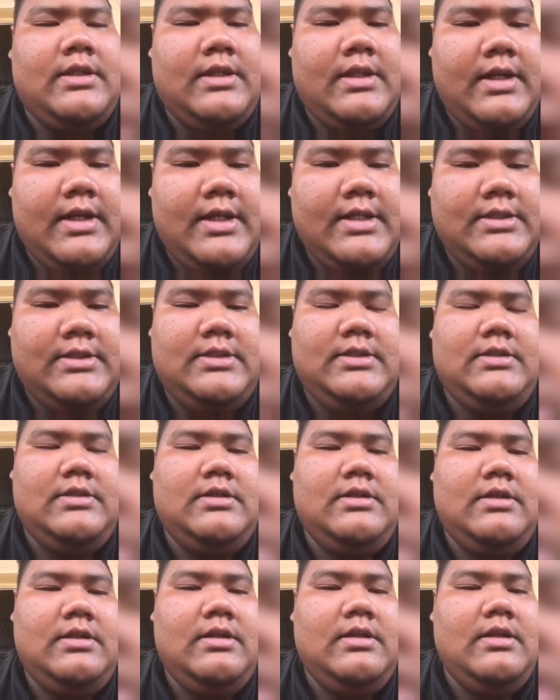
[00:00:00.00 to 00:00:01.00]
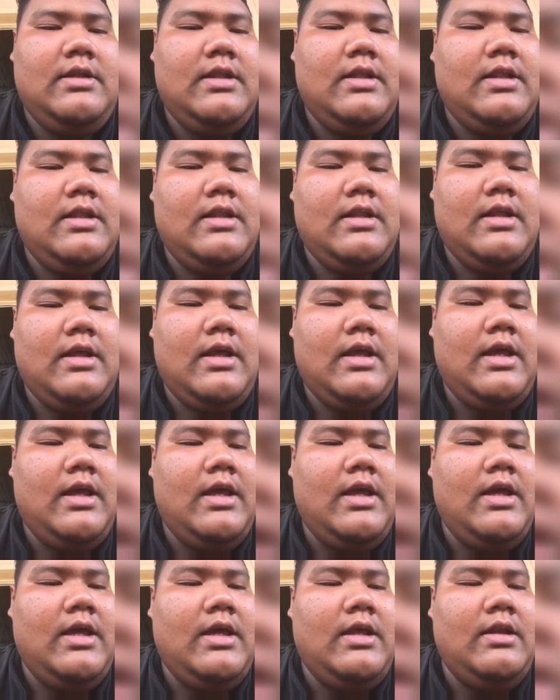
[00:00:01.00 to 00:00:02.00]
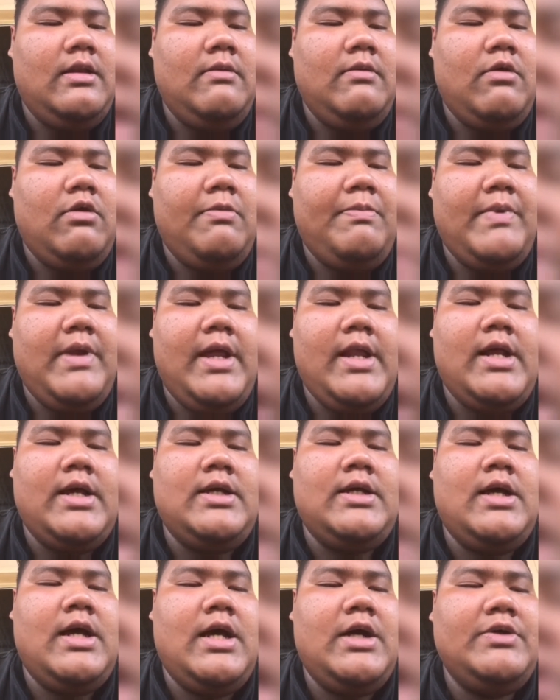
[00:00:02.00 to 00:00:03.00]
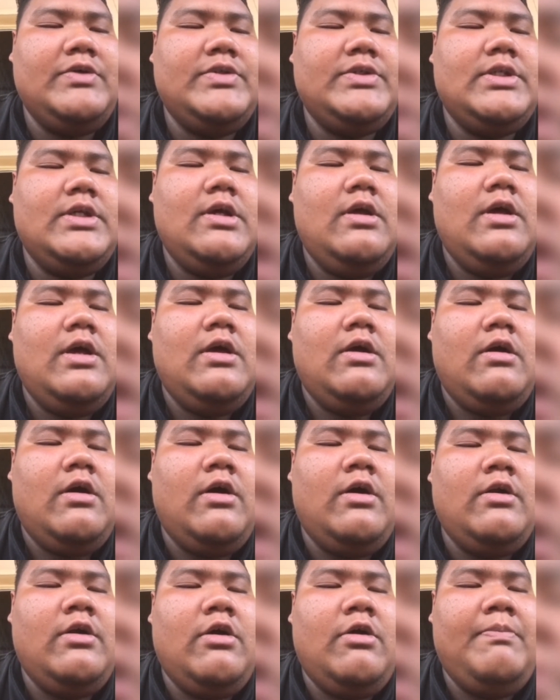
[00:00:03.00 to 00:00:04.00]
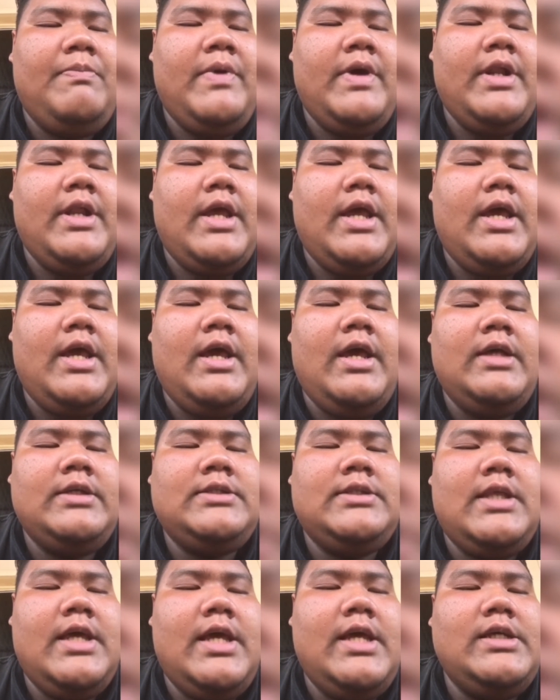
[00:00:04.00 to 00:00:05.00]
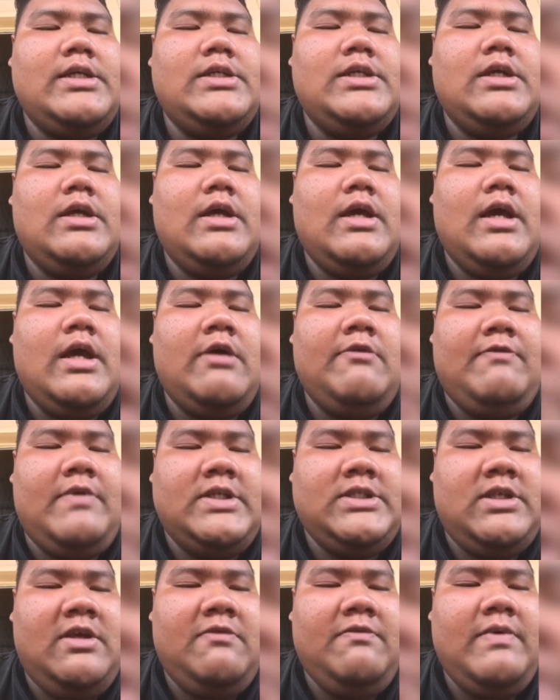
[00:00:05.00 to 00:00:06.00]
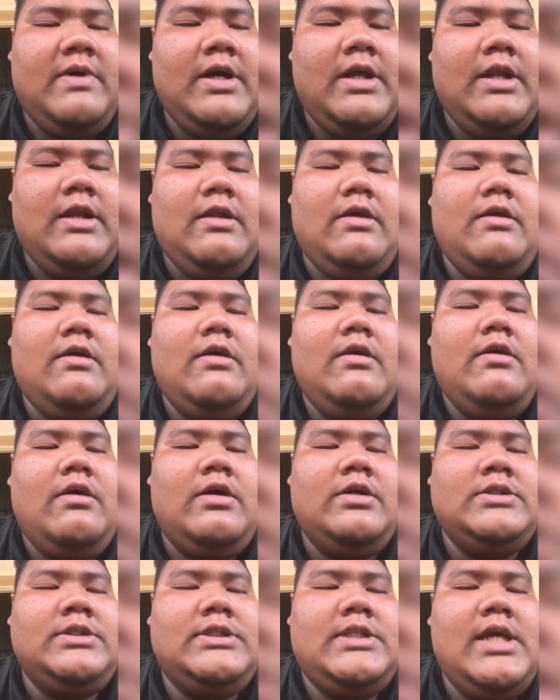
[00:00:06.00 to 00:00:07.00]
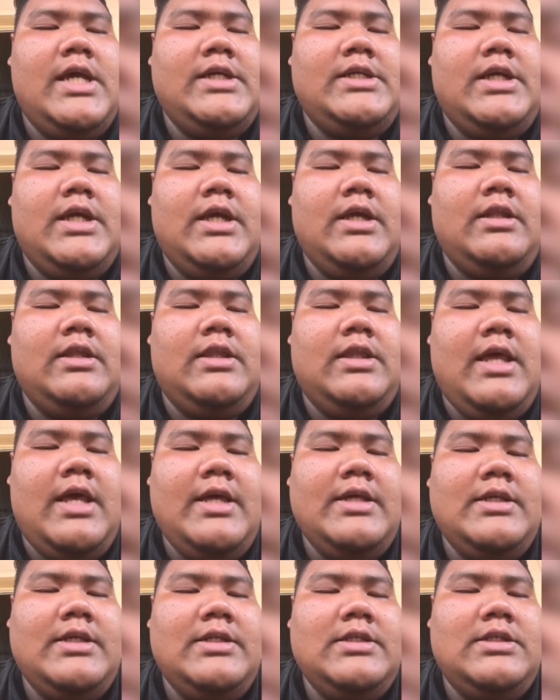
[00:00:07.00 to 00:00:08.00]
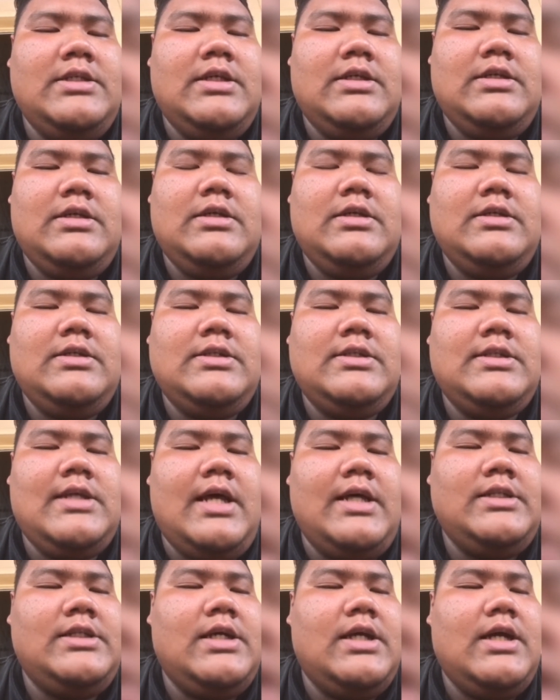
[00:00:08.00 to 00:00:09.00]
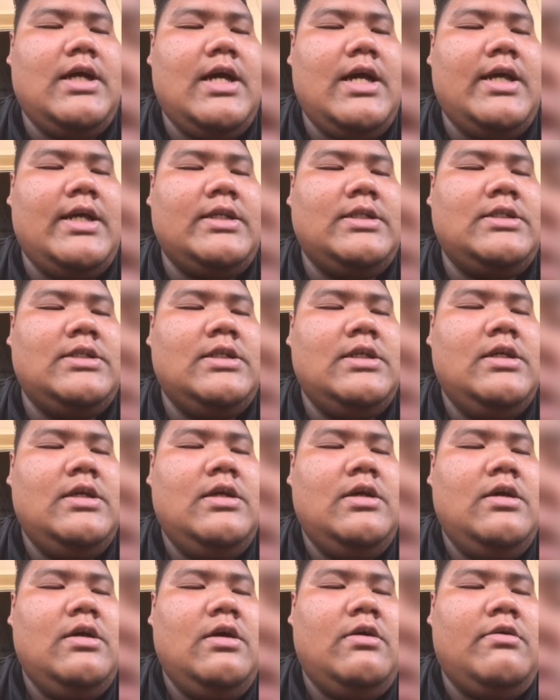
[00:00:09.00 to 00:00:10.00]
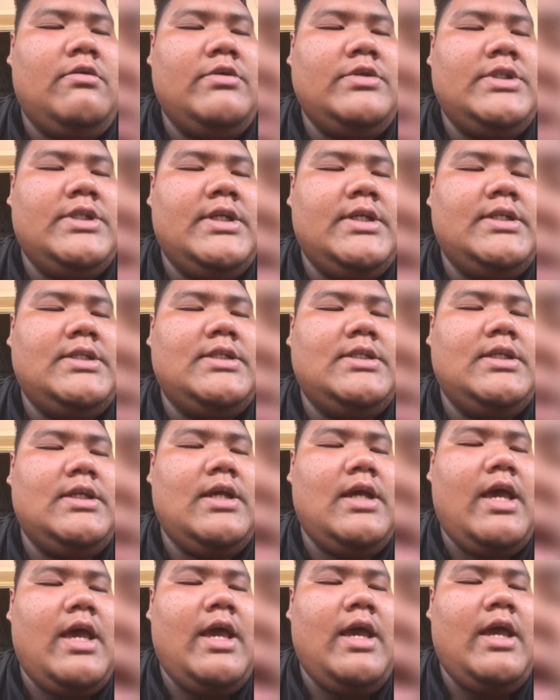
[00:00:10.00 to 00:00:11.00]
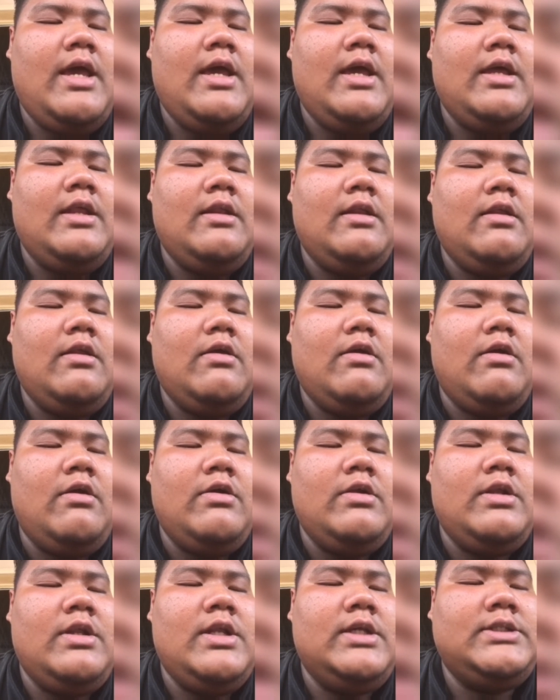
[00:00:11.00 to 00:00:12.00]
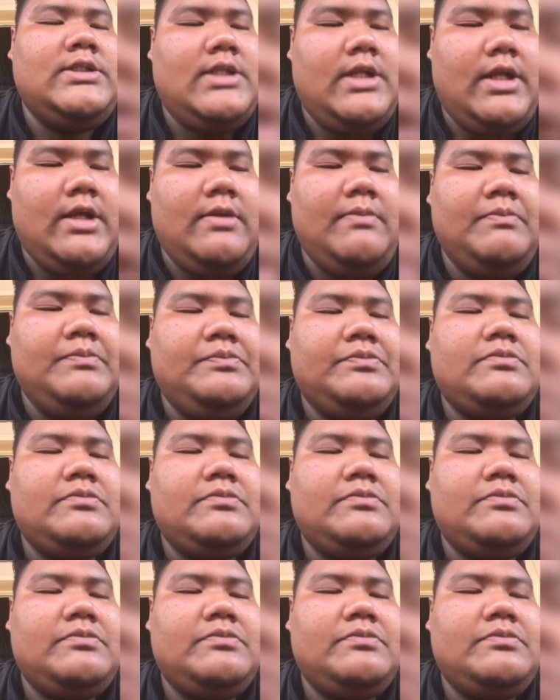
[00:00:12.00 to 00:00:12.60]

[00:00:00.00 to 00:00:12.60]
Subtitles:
streets and opera house, on open air stage at festival, on stage in tents such as cruises, and on the street.